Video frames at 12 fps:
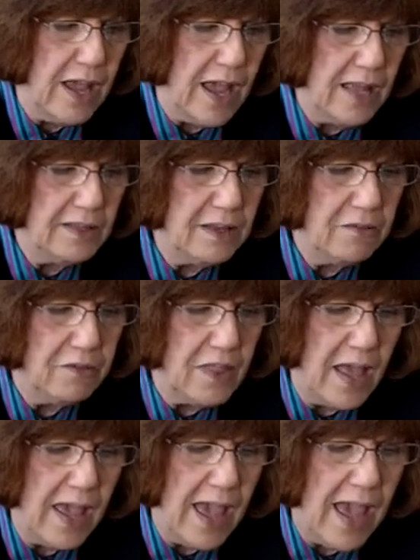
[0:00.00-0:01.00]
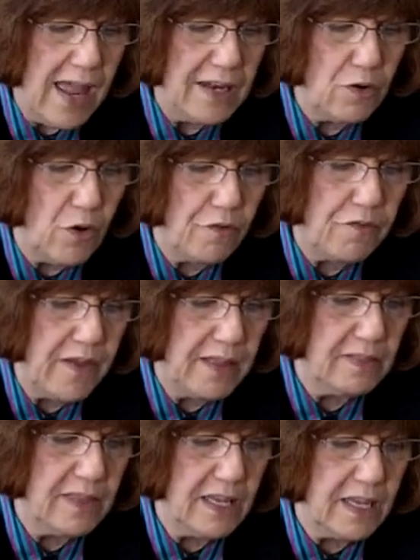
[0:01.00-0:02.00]
And if thy hand
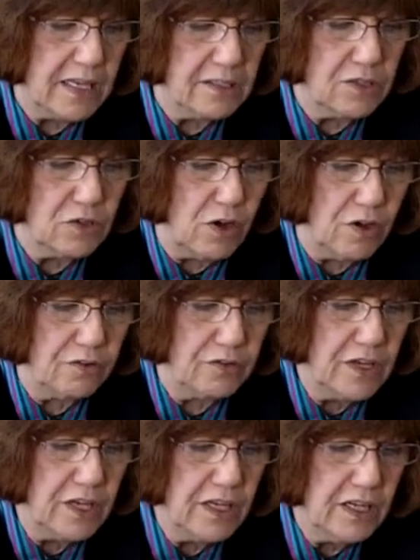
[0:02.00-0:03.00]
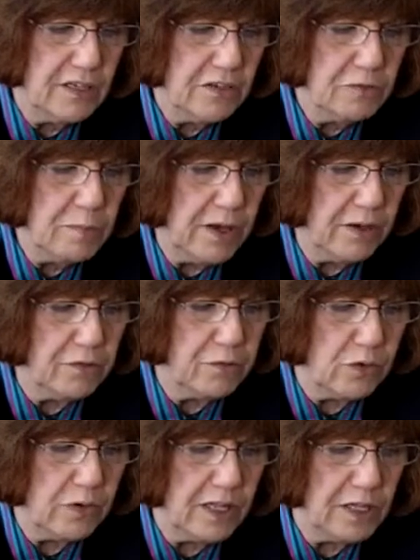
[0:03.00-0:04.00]
offend thee, cut it off. It is better
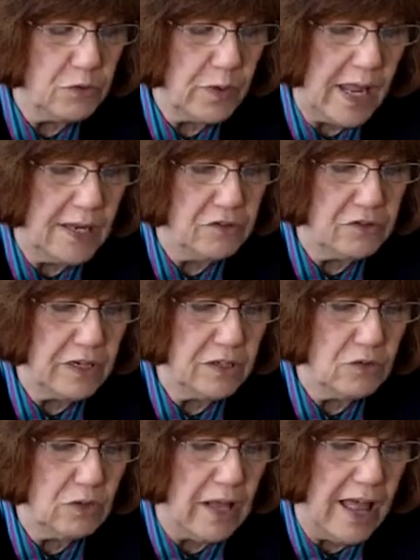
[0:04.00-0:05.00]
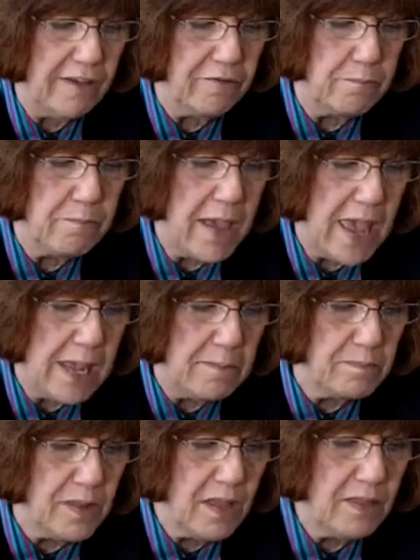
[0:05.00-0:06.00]
for thee to enter into life
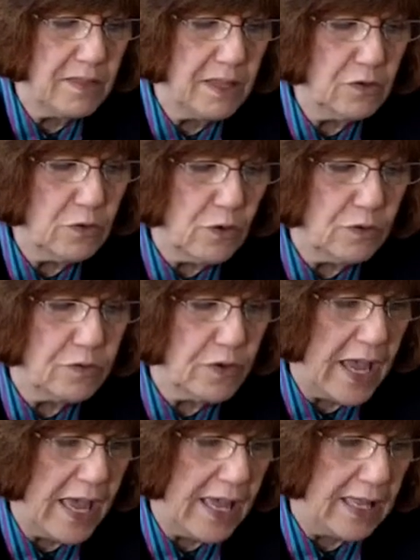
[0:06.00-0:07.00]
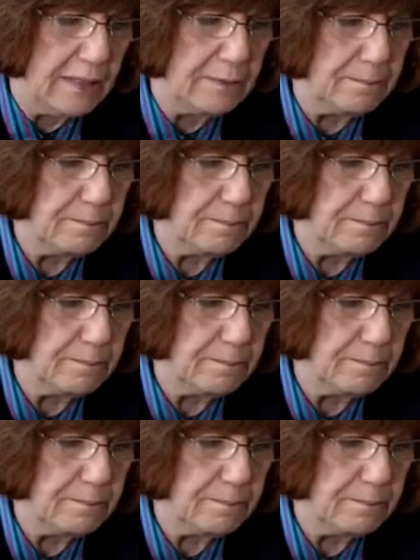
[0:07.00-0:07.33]
maimed than to go to hell.